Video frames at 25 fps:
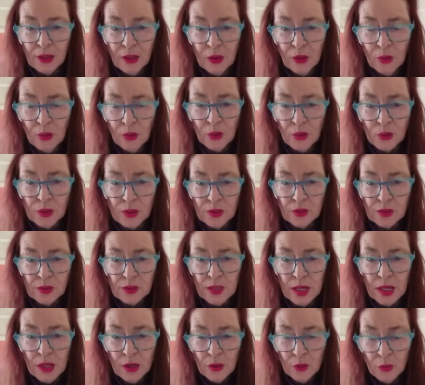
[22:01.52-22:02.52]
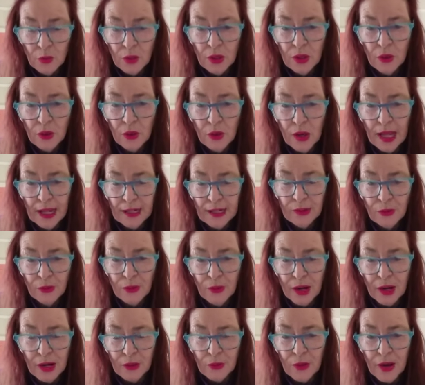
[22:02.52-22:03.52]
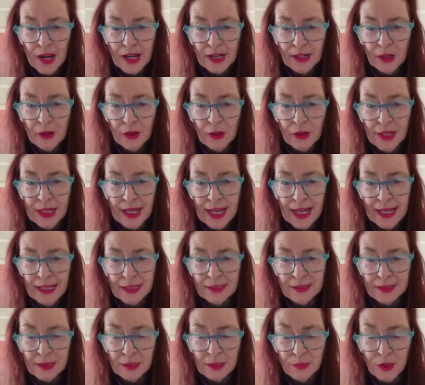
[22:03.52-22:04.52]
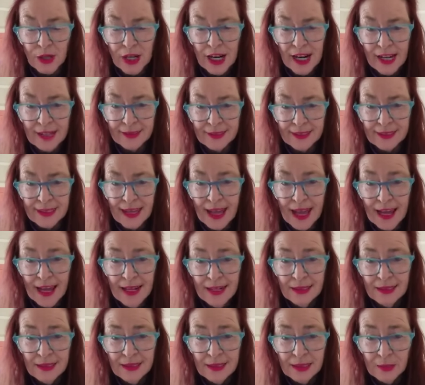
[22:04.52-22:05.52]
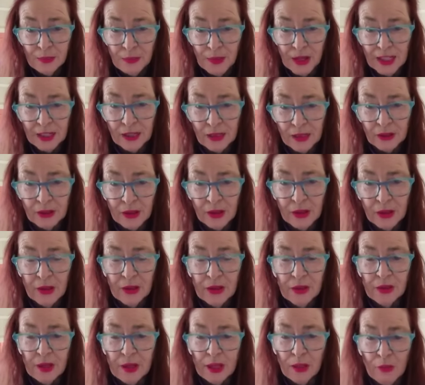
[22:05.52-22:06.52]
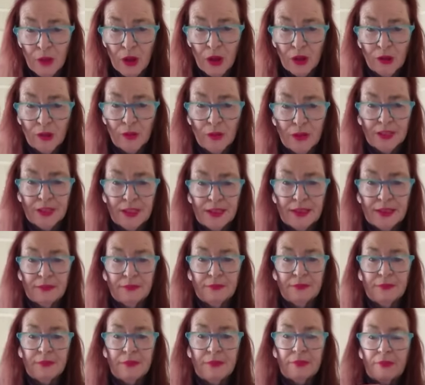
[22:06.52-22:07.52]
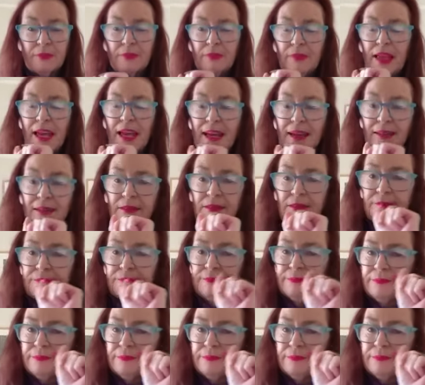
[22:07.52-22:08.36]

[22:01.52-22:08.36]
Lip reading: clause. We all had to run around learning how to pronounce and spell the Emoluments Act.